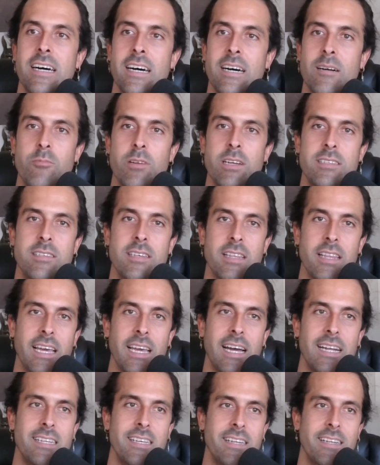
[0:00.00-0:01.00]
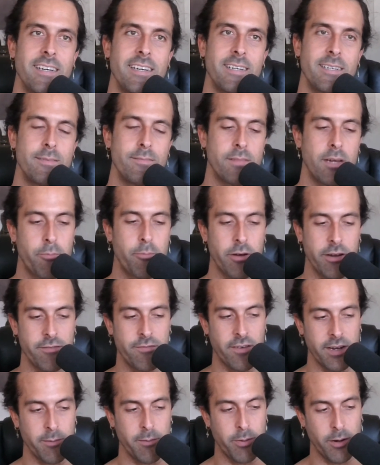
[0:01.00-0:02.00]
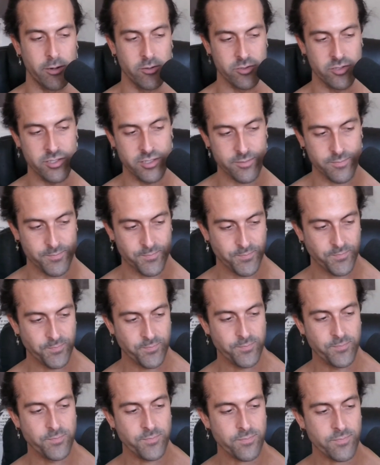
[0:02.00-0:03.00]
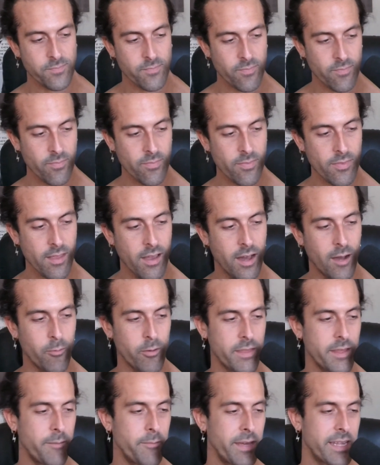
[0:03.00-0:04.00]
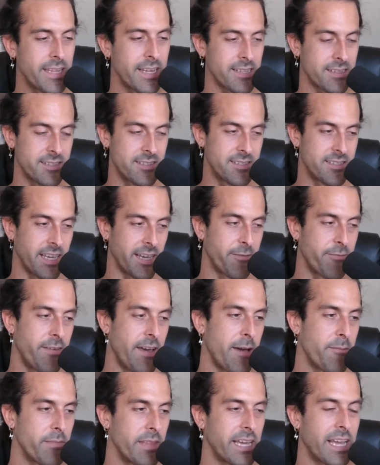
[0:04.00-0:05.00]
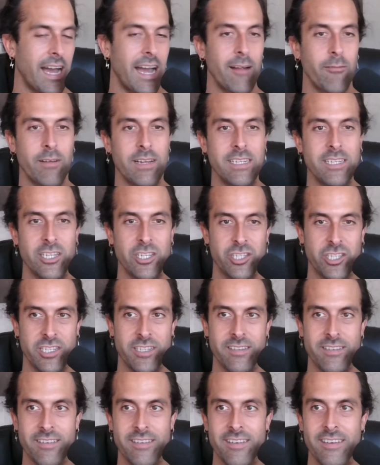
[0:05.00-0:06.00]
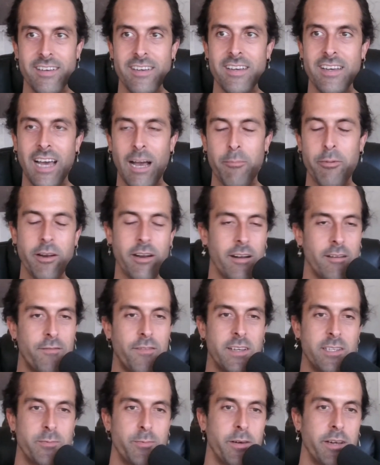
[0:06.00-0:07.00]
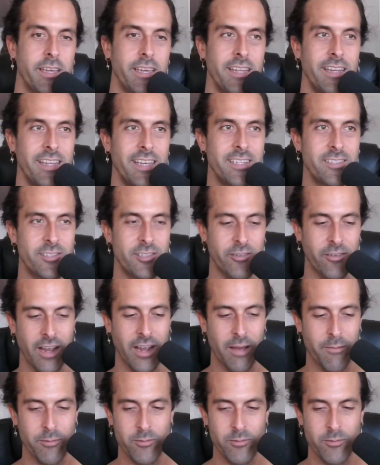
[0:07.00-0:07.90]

Recently, I did a pretty funny post where they made this Family Guy rendition. I put it on Facebook and Instagram.